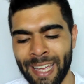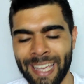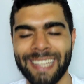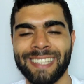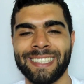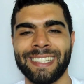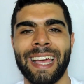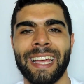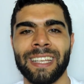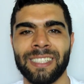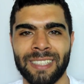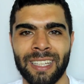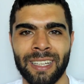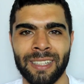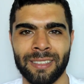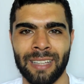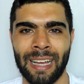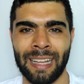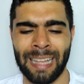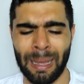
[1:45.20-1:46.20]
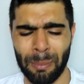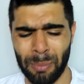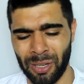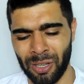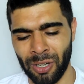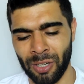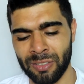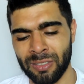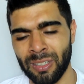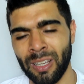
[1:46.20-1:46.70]
he says things like that,
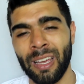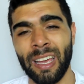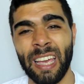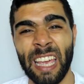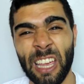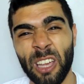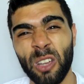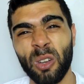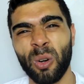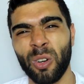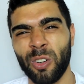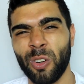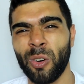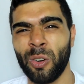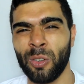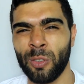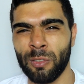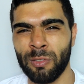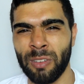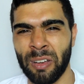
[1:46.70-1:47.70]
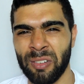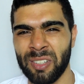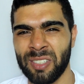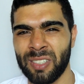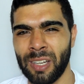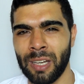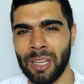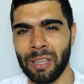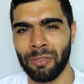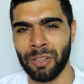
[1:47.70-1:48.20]
because it could all look very
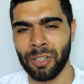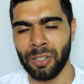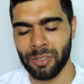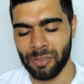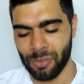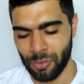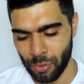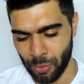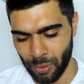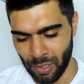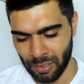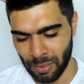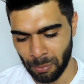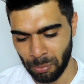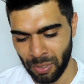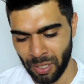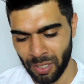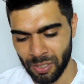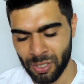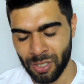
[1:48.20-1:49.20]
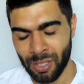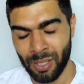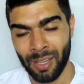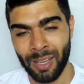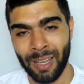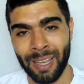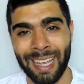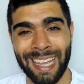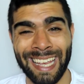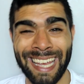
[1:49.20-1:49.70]
silly if he doesn't do it on the pitch.
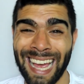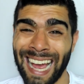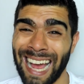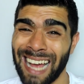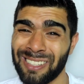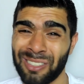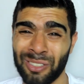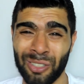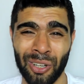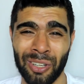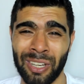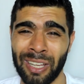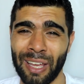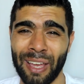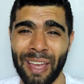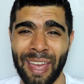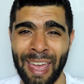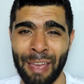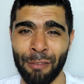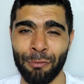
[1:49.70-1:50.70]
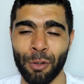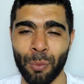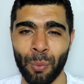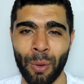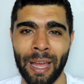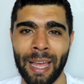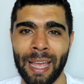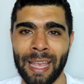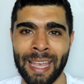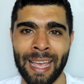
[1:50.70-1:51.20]
He has done it
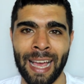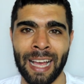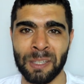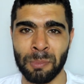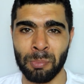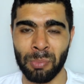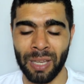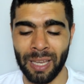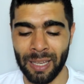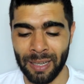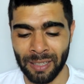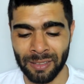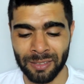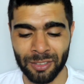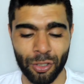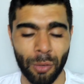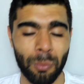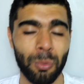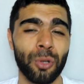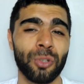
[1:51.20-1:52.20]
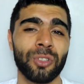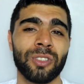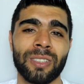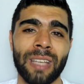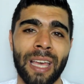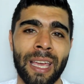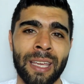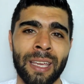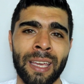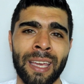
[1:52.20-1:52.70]
everywhere he has been. And some could
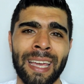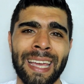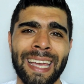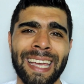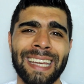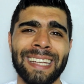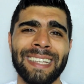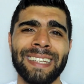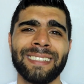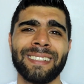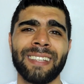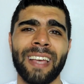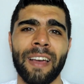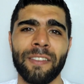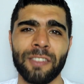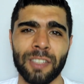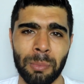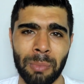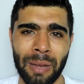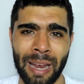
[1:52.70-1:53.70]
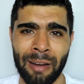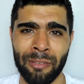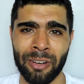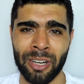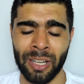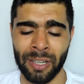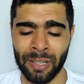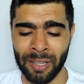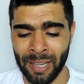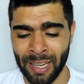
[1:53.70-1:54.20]
say he deserves to be
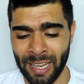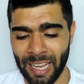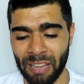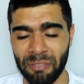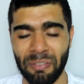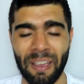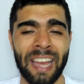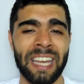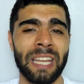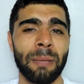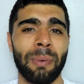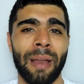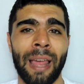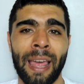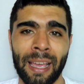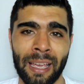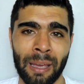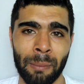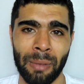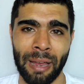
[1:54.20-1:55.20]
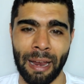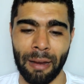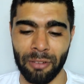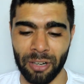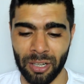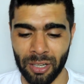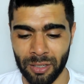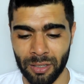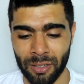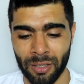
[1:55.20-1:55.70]
arrogant. If any player can be
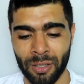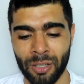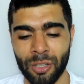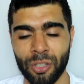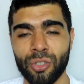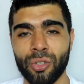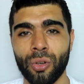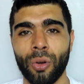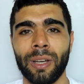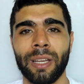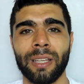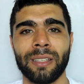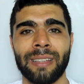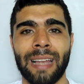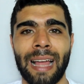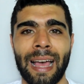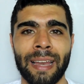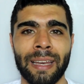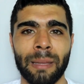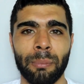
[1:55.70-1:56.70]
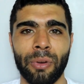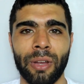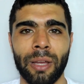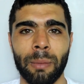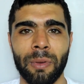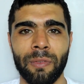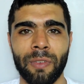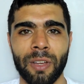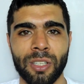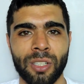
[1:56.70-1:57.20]
arrogant, surely it's Zlatan
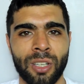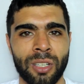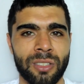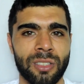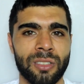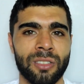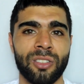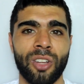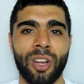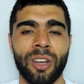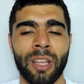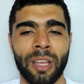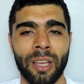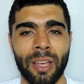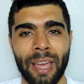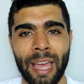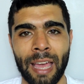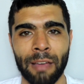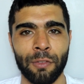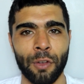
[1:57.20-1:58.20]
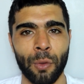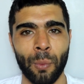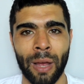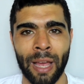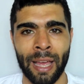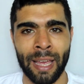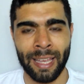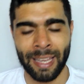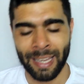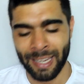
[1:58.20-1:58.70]
Ibrahimovic, because he's done it
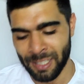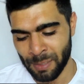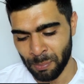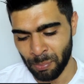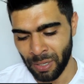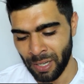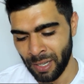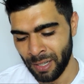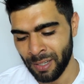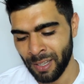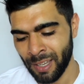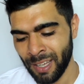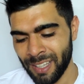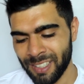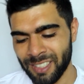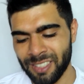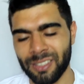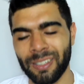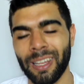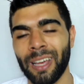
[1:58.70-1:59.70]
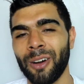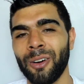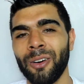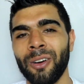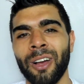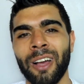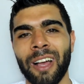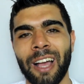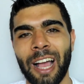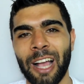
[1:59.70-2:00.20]
everywhere he's been.
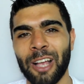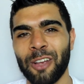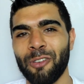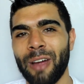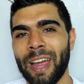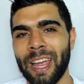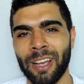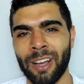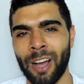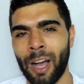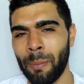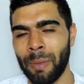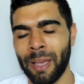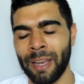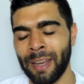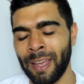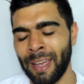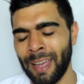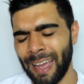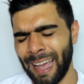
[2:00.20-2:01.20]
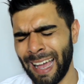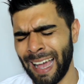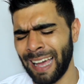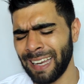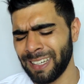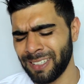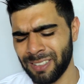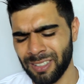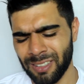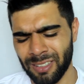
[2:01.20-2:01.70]
Still a great comment.
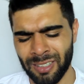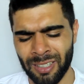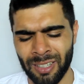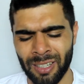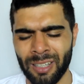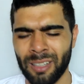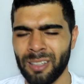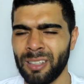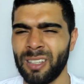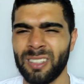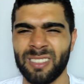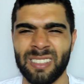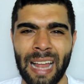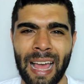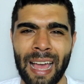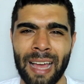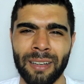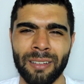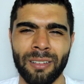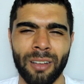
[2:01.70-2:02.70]
And Zlatan,